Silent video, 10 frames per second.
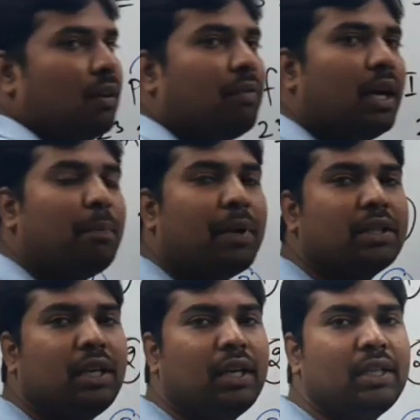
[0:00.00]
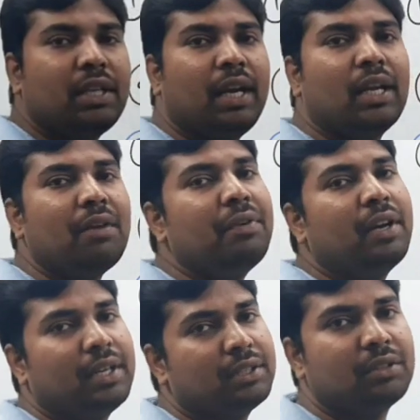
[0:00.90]
5% rate of
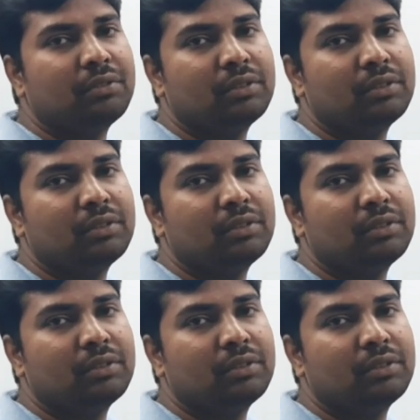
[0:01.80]
interest.